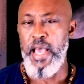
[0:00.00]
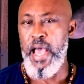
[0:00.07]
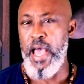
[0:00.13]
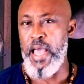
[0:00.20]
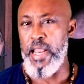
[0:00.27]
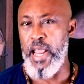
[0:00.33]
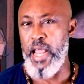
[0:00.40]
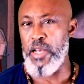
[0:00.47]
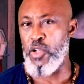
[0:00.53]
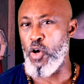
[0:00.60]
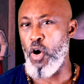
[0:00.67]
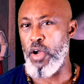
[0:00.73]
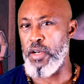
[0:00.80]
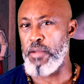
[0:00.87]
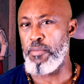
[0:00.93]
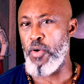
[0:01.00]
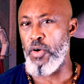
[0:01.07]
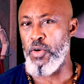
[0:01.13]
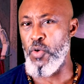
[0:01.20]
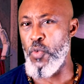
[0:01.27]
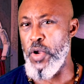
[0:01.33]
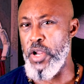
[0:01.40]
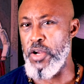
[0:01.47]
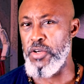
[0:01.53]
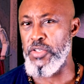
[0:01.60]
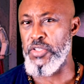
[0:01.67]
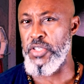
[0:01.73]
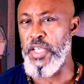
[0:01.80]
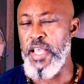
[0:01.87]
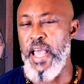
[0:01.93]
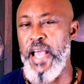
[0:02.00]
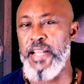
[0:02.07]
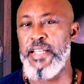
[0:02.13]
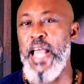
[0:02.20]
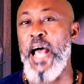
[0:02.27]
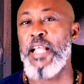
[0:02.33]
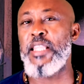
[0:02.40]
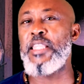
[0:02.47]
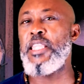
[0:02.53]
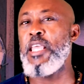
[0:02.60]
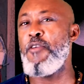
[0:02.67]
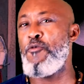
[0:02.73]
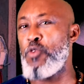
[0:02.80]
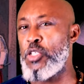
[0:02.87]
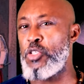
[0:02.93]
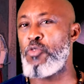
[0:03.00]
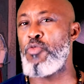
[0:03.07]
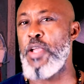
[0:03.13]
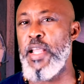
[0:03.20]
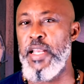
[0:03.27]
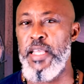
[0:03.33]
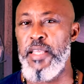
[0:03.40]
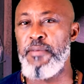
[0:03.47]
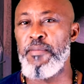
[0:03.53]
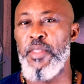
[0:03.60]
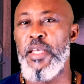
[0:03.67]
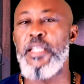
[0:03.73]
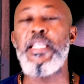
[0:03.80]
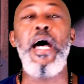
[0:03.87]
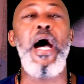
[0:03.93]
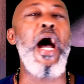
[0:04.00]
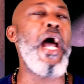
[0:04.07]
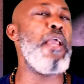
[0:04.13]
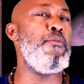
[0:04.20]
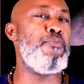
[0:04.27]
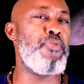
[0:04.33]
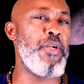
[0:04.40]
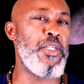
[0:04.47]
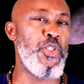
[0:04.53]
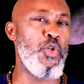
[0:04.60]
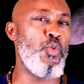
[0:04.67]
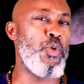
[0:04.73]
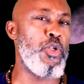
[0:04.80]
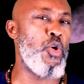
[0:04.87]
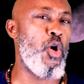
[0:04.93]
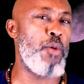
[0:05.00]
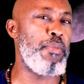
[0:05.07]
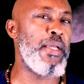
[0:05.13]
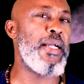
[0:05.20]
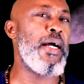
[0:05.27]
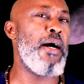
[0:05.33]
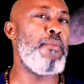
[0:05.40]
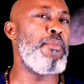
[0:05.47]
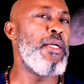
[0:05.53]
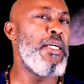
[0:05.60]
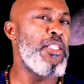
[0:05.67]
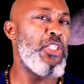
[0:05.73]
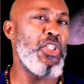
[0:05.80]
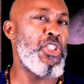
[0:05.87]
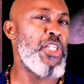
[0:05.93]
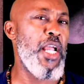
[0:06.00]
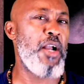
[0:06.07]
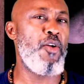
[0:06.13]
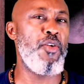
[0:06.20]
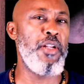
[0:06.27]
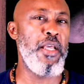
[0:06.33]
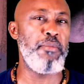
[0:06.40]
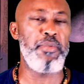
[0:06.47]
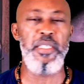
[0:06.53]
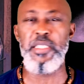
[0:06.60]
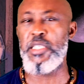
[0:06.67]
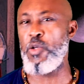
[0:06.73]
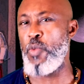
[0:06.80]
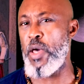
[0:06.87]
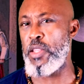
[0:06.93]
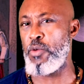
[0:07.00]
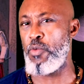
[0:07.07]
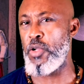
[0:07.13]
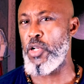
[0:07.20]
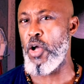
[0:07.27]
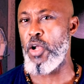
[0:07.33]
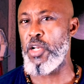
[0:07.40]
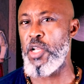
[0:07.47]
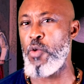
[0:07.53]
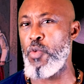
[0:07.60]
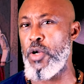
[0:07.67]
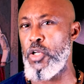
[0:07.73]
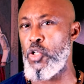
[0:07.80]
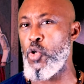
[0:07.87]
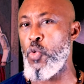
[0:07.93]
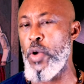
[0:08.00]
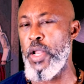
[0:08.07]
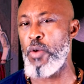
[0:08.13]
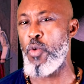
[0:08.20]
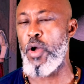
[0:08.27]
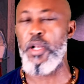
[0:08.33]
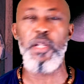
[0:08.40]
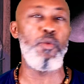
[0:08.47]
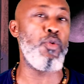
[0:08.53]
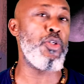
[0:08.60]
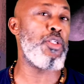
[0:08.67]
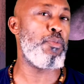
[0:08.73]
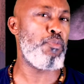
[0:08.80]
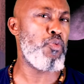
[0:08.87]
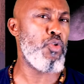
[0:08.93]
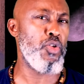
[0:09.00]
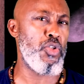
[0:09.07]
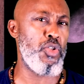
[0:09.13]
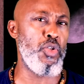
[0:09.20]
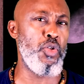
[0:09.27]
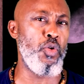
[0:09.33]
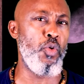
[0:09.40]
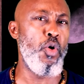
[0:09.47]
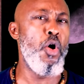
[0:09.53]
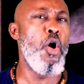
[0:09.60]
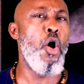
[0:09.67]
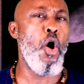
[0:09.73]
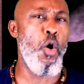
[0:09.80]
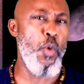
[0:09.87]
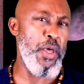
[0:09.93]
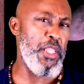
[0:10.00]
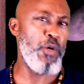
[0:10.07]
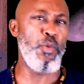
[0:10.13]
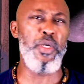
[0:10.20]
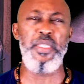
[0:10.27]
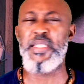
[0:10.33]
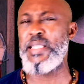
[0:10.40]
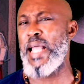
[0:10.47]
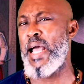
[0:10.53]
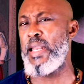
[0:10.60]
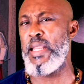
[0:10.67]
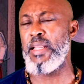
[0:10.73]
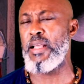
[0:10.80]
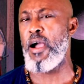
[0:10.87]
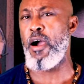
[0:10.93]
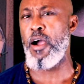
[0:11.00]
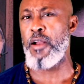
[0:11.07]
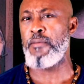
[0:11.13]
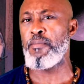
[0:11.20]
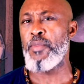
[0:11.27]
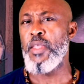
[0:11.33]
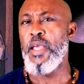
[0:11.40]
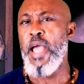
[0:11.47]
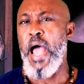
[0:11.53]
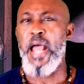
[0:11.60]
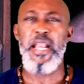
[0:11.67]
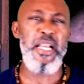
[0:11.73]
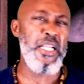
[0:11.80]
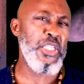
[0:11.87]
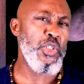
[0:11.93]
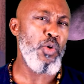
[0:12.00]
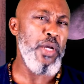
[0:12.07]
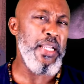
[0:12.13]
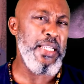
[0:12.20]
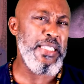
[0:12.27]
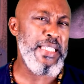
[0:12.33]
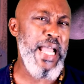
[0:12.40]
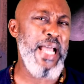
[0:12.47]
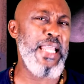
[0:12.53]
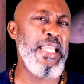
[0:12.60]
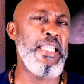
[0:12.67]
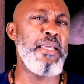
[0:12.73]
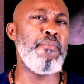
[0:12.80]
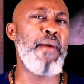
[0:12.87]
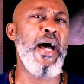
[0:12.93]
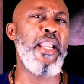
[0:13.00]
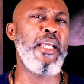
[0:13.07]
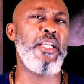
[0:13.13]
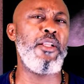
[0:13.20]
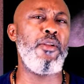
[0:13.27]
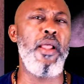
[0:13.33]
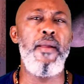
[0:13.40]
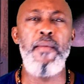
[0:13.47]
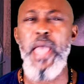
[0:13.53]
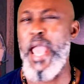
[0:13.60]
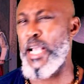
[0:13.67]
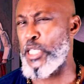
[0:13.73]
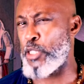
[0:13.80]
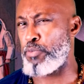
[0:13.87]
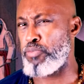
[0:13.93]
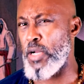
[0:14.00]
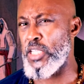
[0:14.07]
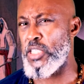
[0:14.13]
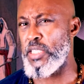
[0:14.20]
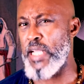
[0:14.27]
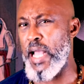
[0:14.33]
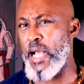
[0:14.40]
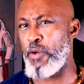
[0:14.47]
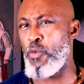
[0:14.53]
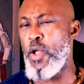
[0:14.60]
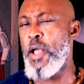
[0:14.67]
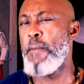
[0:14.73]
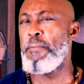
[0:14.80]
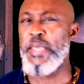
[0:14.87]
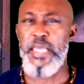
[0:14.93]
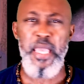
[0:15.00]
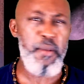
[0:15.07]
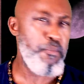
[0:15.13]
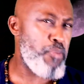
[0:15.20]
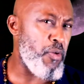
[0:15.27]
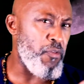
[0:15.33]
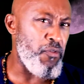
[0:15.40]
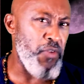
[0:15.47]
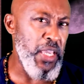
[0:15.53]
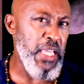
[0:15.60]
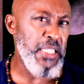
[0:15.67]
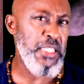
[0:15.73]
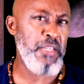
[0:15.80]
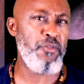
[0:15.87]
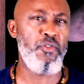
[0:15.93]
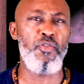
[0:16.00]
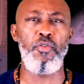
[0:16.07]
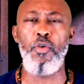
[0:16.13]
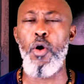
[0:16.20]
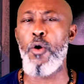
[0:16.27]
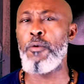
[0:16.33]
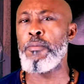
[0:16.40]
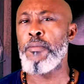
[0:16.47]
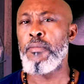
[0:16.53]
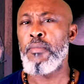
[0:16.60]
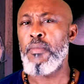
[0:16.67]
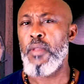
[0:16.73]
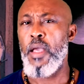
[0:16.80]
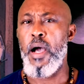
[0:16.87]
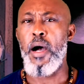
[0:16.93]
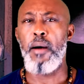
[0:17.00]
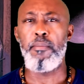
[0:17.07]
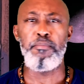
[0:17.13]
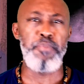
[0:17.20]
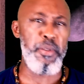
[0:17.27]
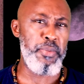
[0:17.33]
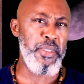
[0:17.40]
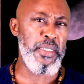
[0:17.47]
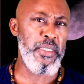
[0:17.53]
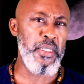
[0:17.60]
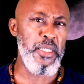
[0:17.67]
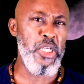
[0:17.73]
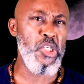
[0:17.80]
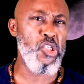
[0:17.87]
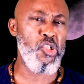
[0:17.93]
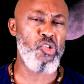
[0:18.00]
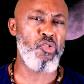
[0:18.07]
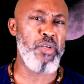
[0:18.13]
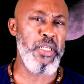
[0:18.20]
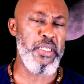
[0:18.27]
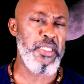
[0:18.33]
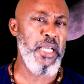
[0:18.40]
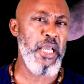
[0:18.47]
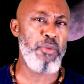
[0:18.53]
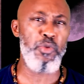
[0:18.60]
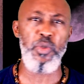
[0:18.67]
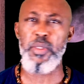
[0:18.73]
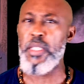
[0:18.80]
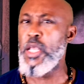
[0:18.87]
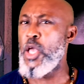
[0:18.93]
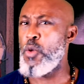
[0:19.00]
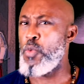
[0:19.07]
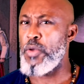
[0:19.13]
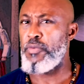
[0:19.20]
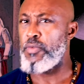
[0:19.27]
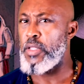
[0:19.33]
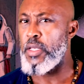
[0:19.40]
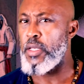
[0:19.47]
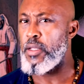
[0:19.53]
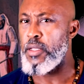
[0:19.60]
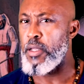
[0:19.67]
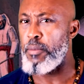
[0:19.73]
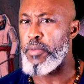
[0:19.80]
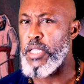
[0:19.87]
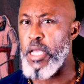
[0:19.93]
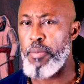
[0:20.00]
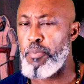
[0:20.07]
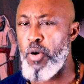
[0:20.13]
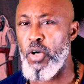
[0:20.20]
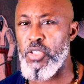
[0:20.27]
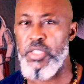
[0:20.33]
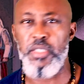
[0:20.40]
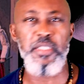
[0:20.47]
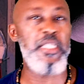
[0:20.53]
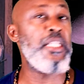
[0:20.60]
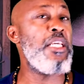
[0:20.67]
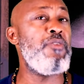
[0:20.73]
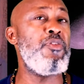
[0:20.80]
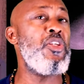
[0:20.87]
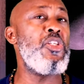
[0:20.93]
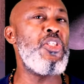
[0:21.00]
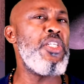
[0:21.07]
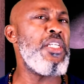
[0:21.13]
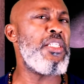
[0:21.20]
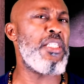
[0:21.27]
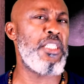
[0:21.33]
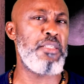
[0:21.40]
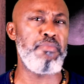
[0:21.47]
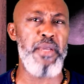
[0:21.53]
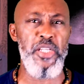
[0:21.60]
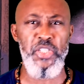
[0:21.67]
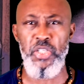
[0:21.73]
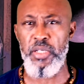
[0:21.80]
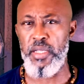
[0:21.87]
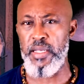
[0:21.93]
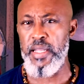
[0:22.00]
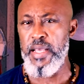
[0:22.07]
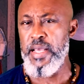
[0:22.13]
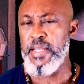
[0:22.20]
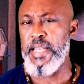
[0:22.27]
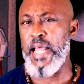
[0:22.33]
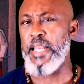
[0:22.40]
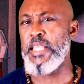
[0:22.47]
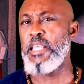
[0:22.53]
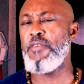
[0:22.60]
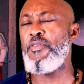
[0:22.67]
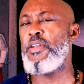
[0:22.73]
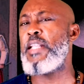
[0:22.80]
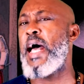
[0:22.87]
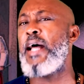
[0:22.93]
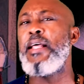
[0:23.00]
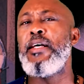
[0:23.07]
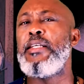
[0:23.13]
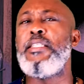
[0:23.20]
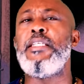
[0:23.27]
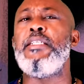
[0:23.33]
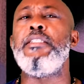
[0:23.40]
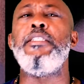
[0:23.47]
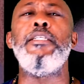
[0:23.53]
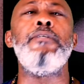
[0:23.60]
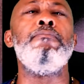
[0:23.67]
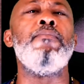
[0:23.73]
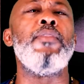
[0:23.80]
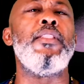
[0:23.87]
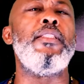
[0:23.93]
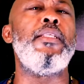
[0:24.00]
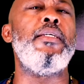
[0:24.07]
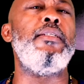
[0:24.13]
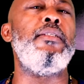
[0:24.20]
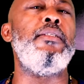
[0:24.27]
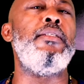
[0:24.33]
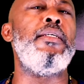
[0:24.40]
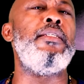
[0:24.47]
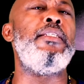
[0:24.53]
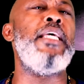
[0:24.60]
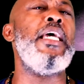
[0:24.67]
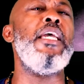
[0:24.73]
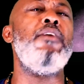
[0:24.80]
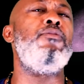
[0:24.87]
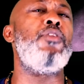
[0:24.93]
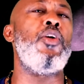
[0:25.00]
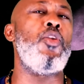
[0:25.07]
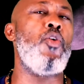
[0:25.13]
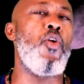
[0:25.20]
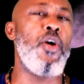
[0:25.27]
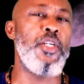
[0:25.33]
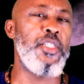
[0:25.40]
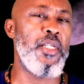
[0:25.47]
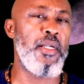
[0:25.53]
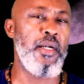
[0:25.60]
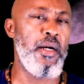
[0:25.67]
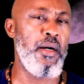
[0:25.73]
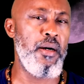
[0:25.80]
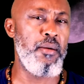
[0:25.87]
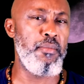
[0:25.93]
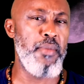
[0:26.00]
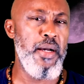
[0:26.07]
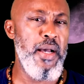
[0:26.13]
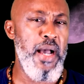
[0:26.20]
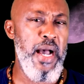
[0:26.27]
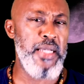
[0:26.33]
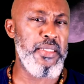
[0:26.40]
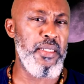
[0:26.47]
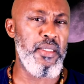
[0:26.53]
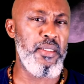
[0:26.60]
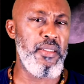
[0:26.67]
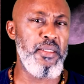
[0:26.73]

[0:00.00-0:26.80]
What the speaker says: and caught them unawares, and that thief was really the high priest, who would normally come to check on them to see whether or not they were doing what they were supposed to do or whether they were standing guard. And it is that idiomatic expression that became pervasive throughout biblical history and times with the apostles, and even Jesus mentioned it, that even that the day of the Lord shall come as a